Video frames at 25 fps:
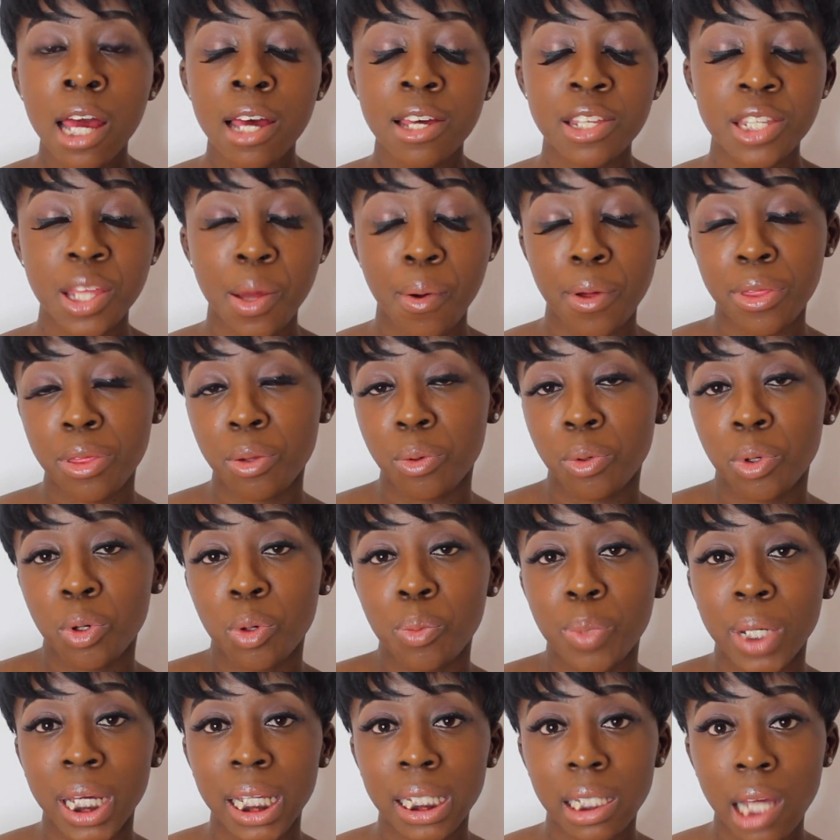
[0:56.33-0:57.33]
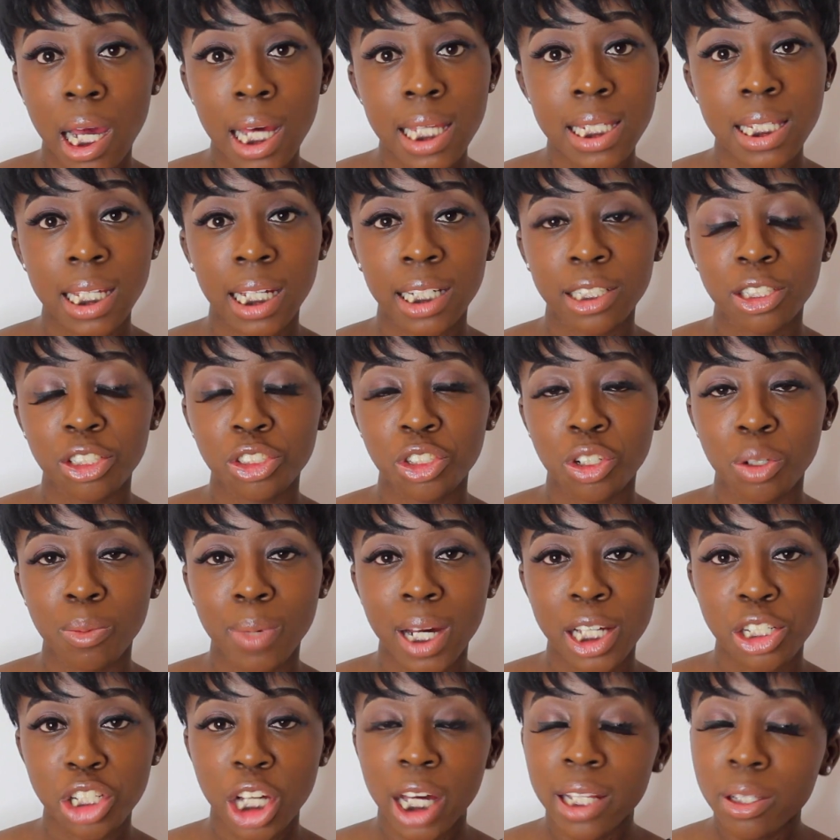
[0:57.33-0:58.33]
so I thought it would be a nice thing to do on
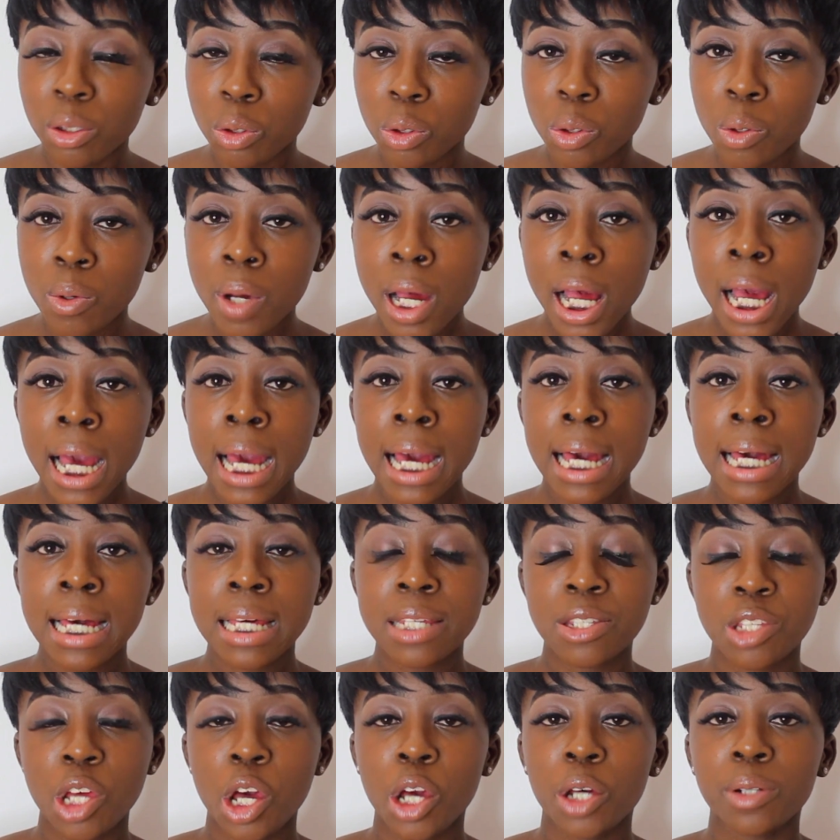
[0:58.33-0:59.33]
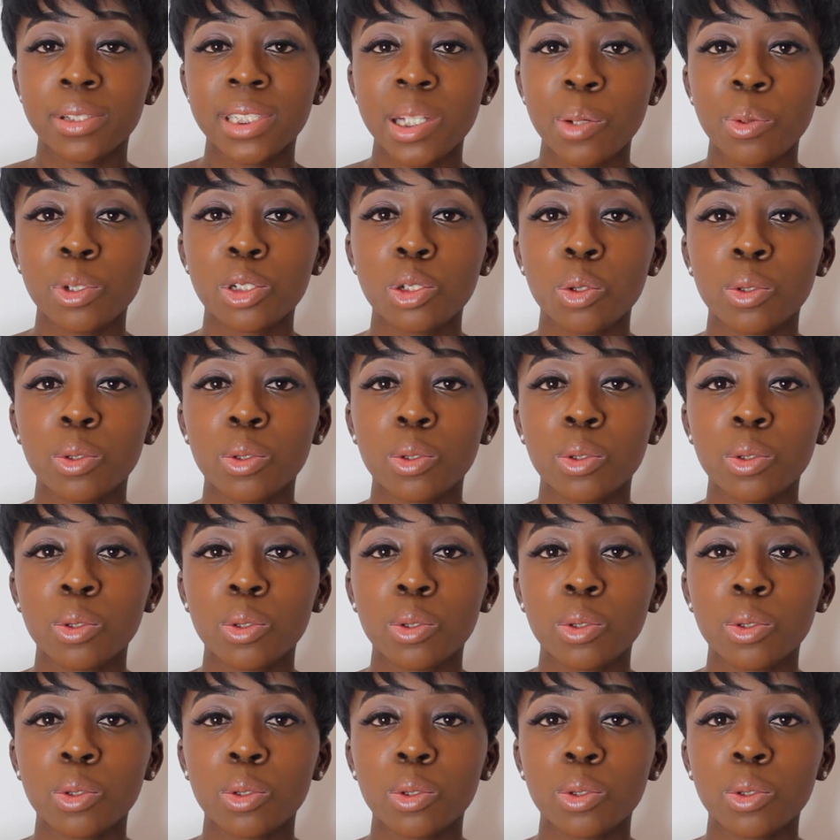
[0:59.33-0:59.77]
my channel. So Tiwa